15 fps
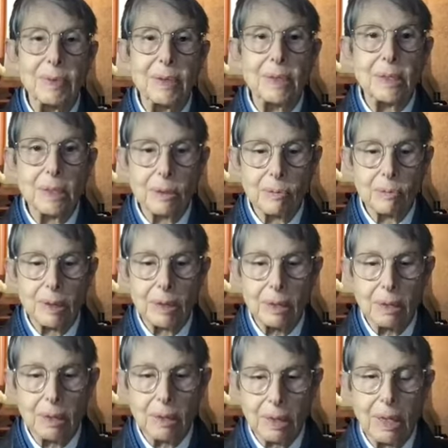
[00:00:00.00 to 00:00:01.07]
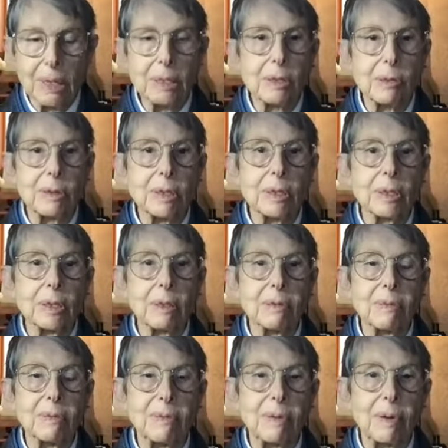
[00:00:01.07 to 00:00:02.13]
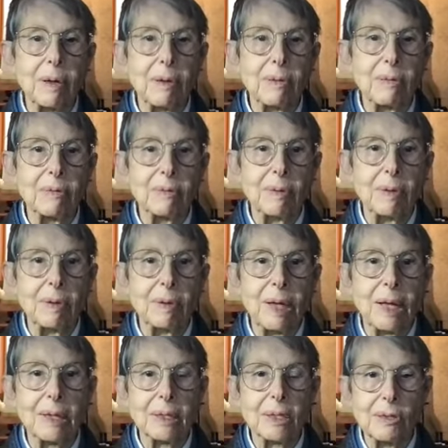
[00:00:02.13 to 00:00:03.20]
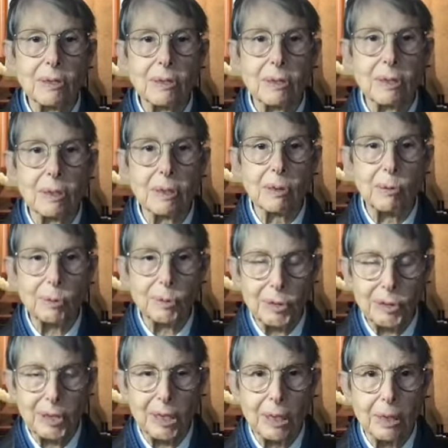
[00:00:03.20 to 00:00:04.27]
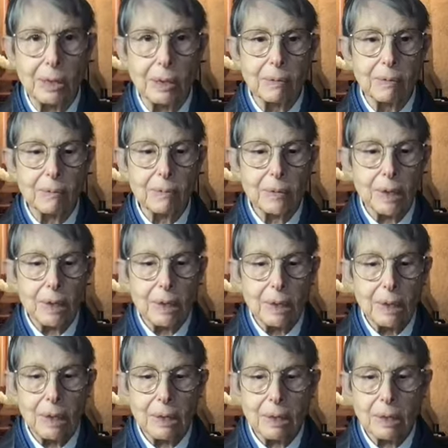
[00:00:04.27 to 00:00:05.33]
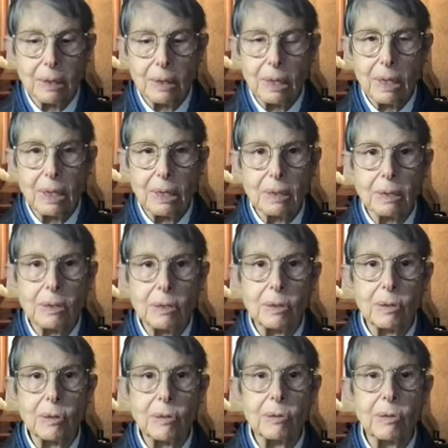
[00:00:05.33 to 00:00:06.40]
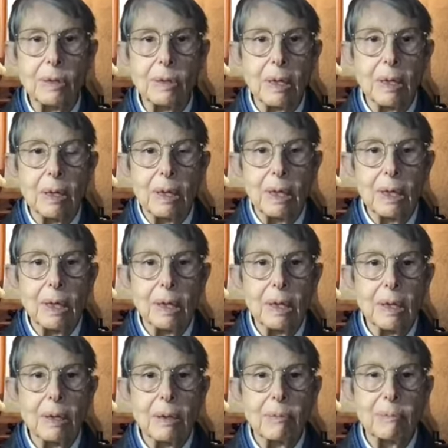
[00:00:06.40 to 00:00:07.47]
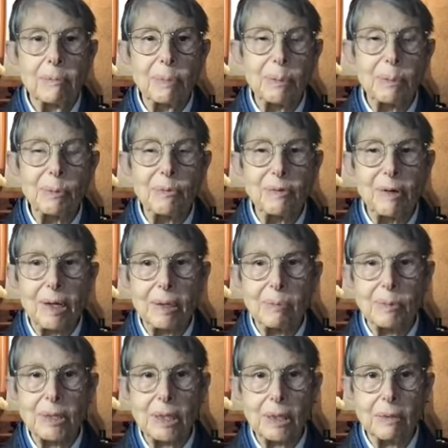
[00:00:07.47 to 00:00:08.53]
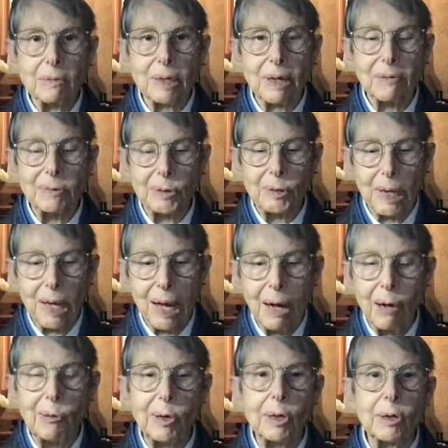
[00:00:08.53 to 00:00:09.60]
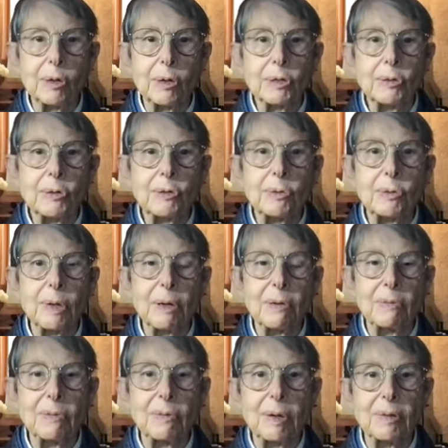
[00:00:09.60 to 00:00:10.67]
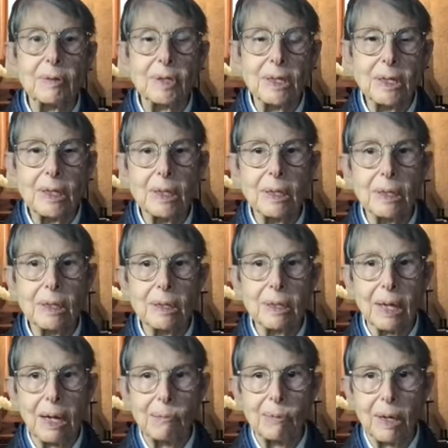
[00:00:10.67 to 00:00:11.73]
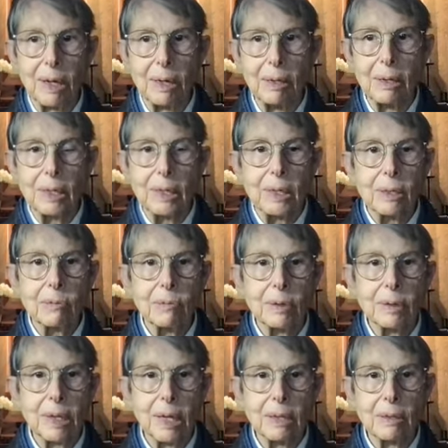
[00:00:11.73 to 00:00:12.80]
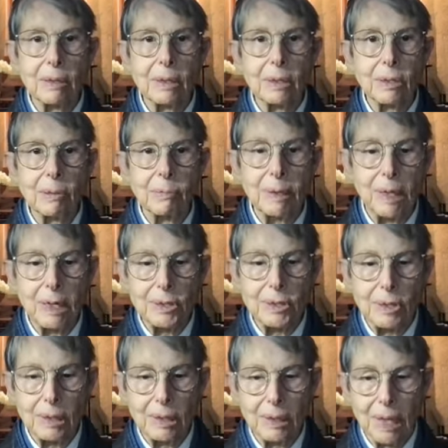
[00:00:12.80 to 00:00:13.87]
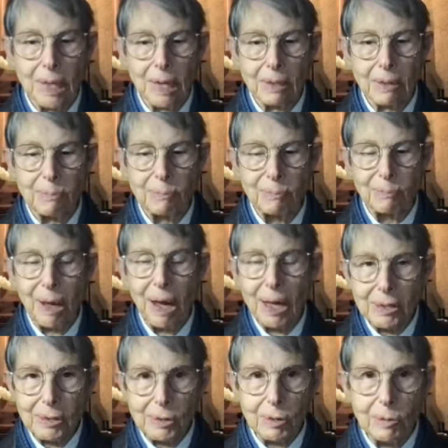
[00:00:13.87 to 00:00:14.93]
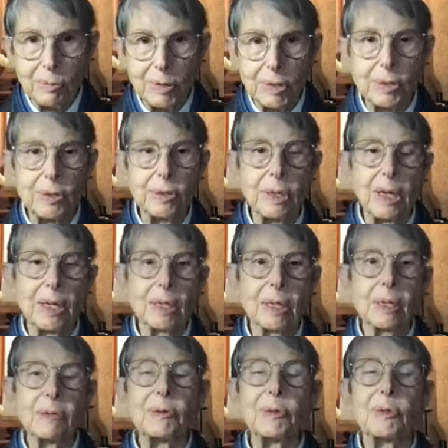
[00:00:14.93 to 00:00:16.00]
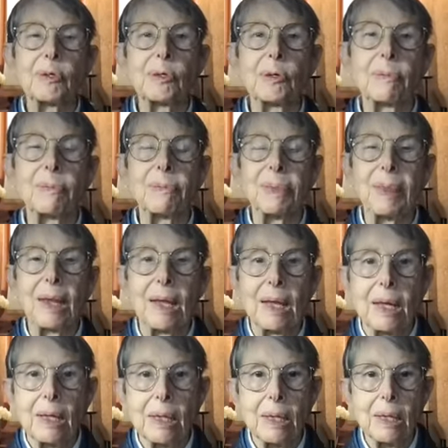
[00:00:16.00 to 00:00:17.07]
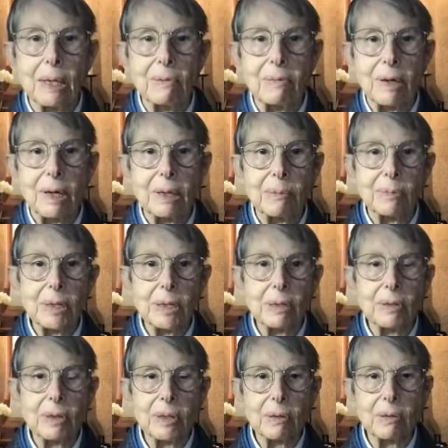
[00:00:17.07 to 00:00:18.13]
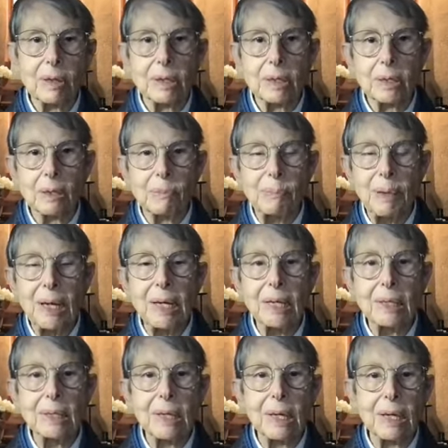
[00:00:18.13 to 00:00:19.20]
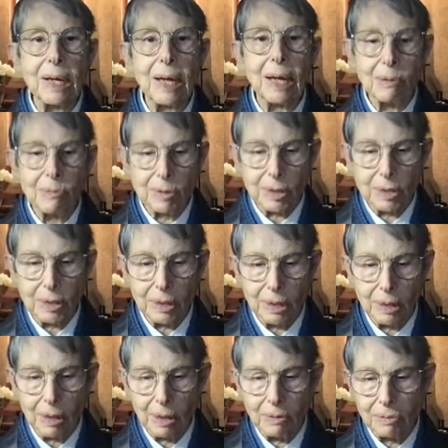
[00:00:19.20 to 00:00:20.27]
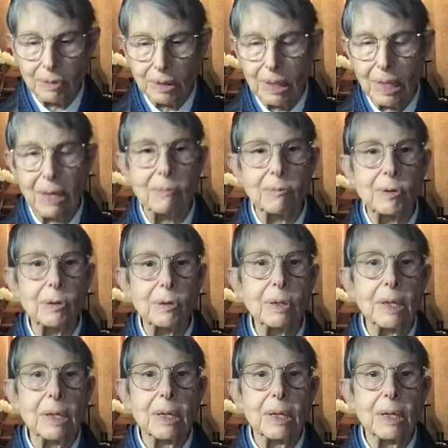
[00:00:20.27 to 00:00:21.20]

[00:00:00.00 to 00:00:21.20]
deal with the consequences of that decision cold turkey. And so people find themselves after an hour or so of sitting that way with that determination and that posture, which they're not accustomed to, they find themselves in a great deal of pain and anguish. And often that will